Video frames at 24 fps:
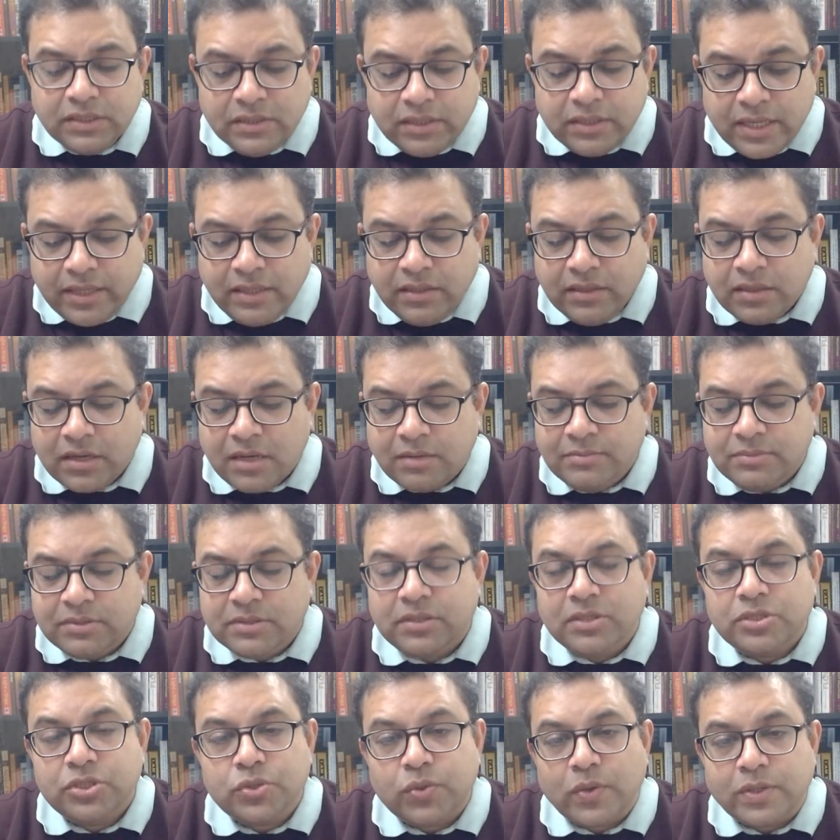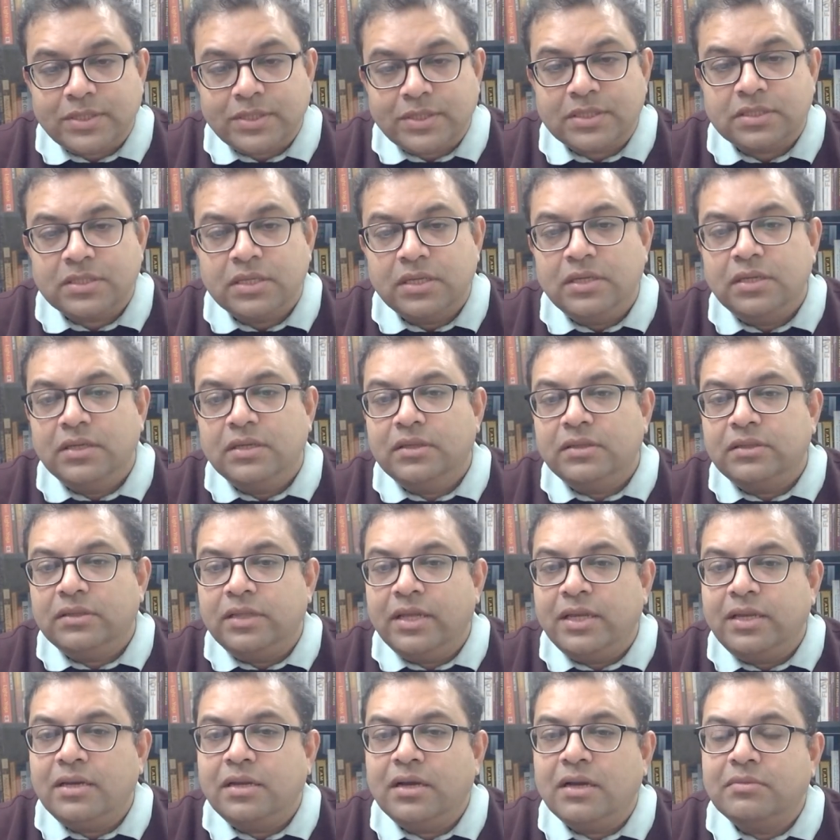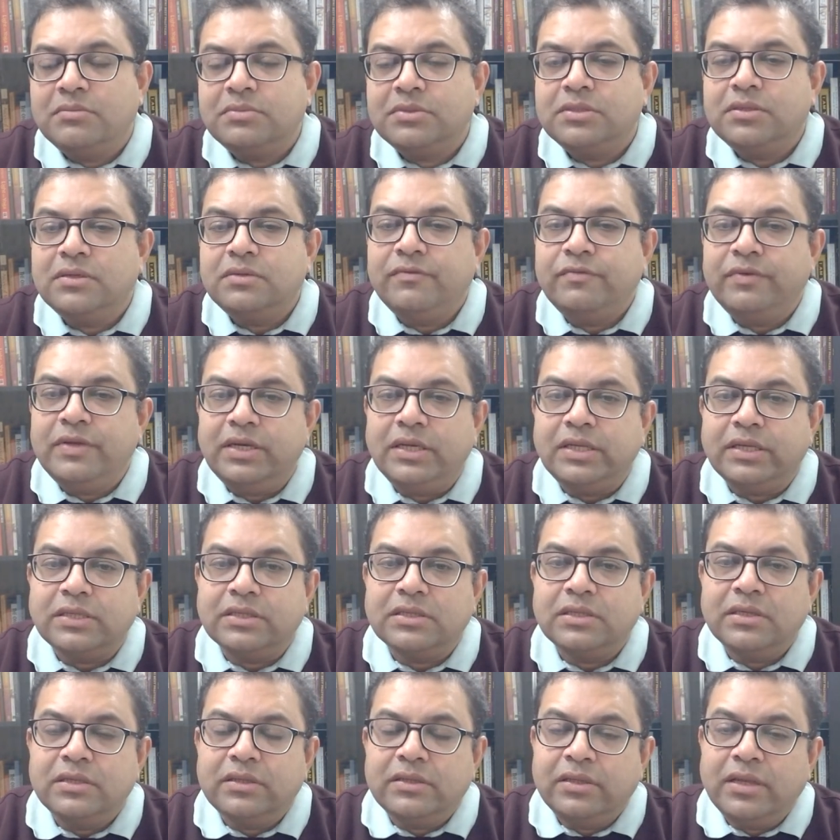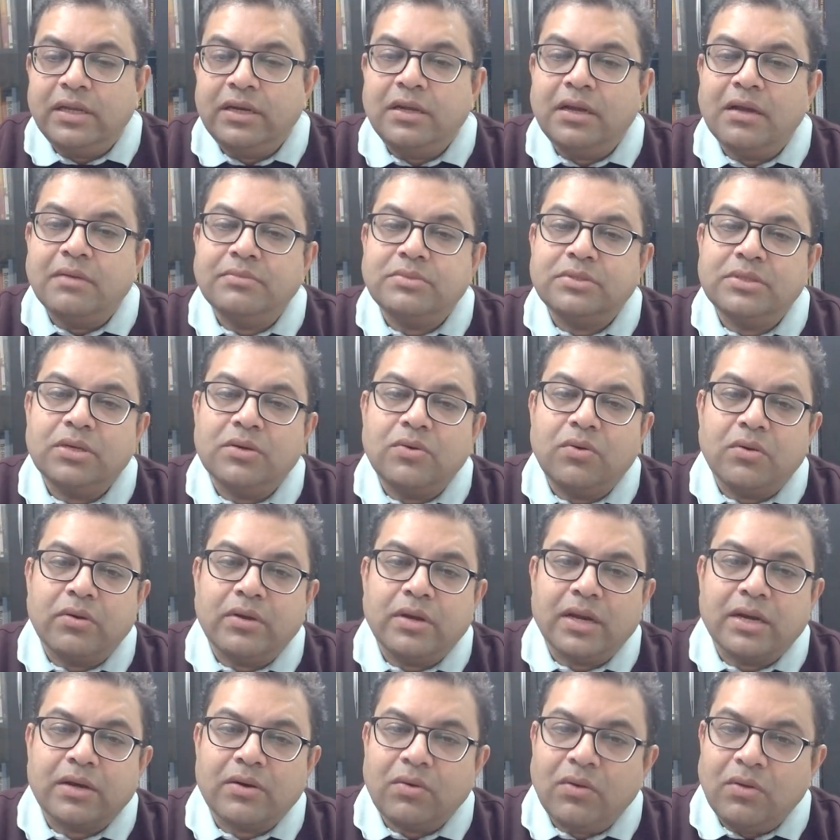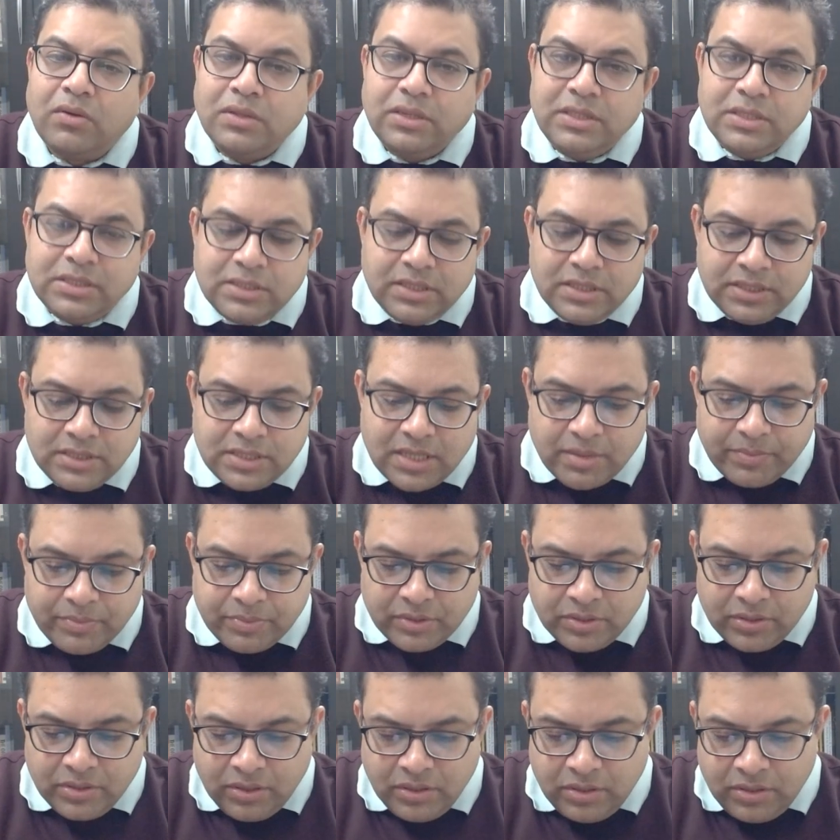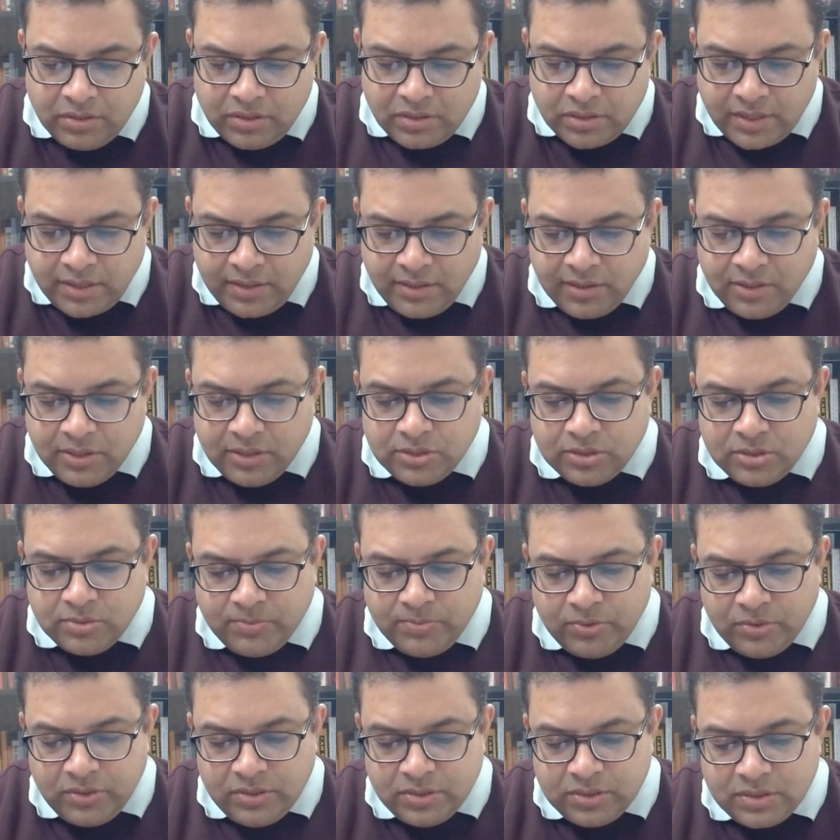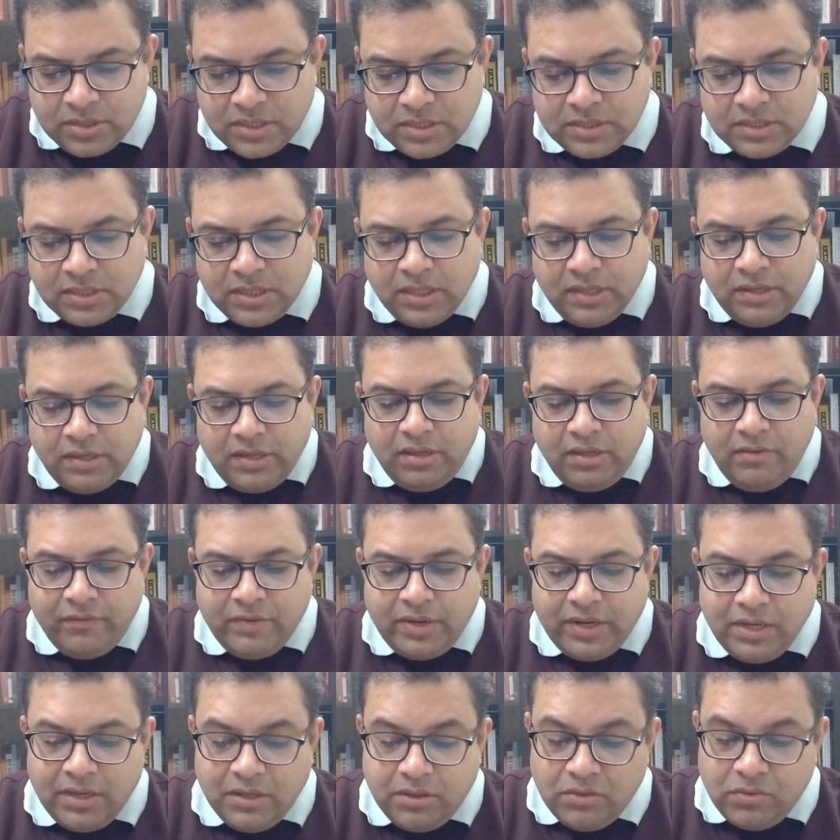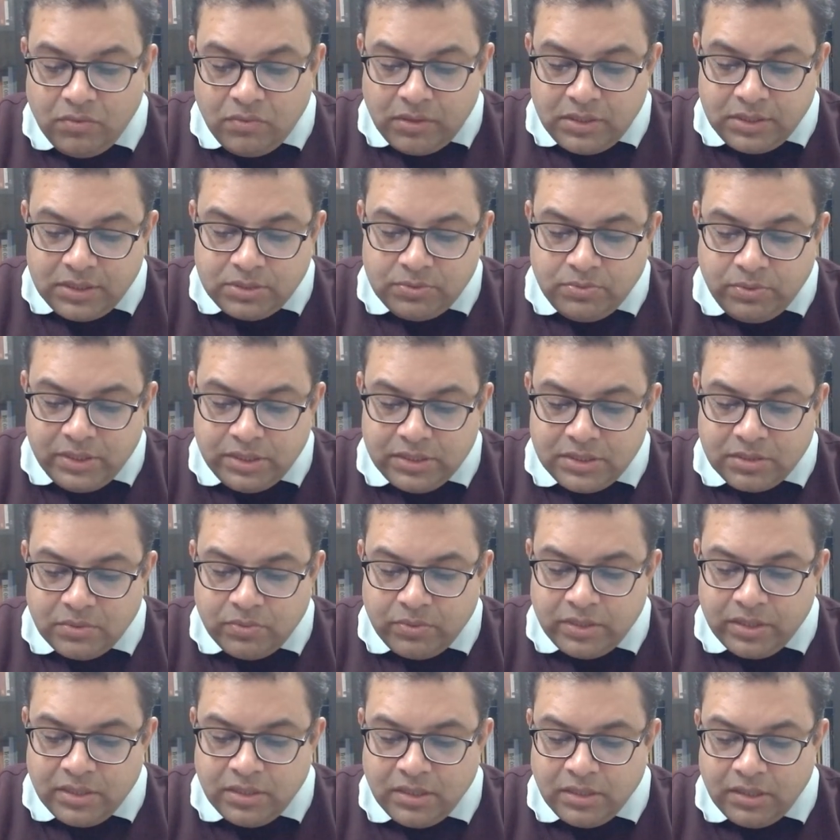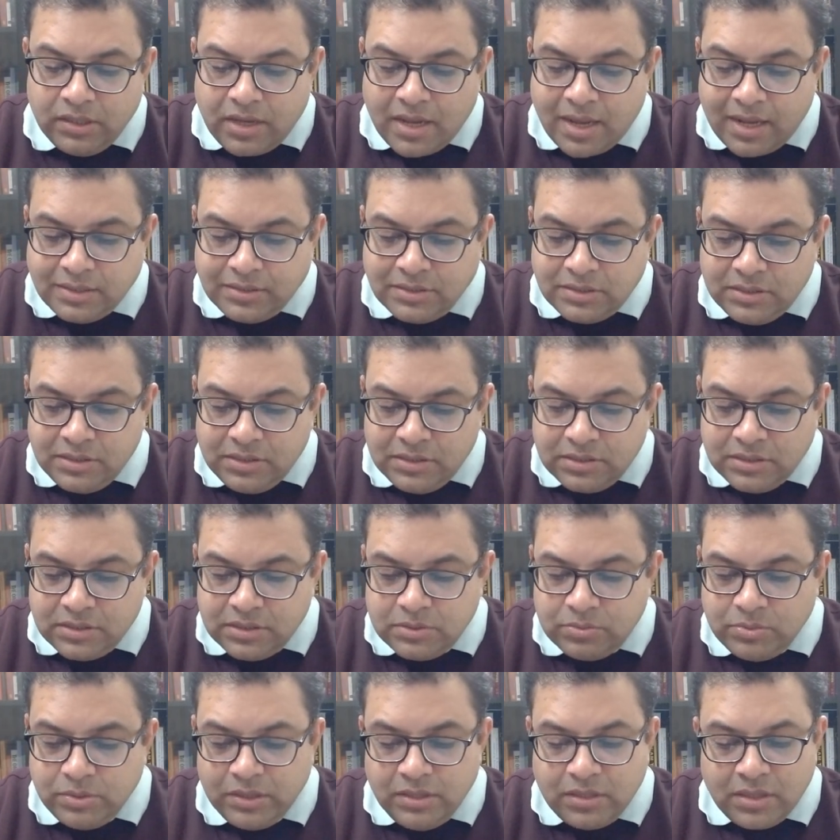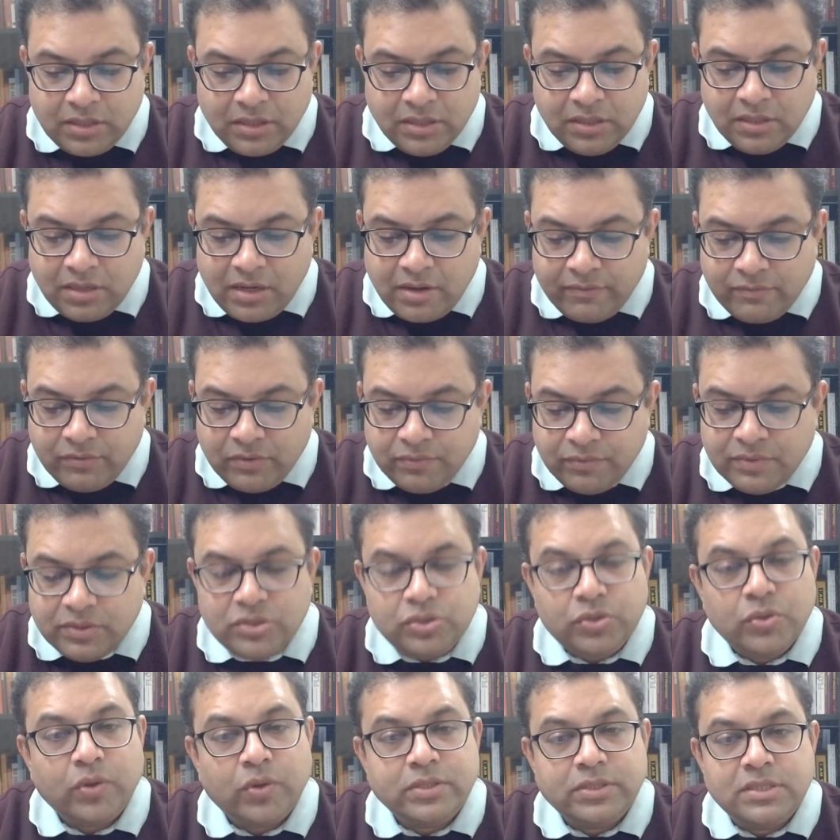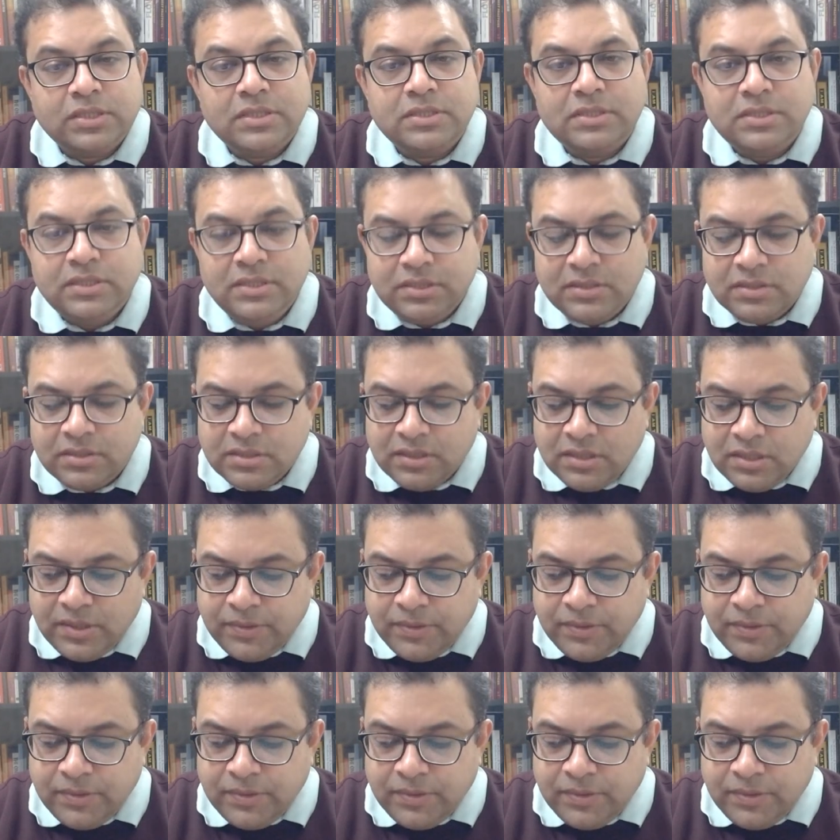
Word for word: then comes the choices, then comes the feeling, then comes the contact. All these things happen. Right? So Buddha says when ignorance fades away and ceases with nothing left over, choices cease.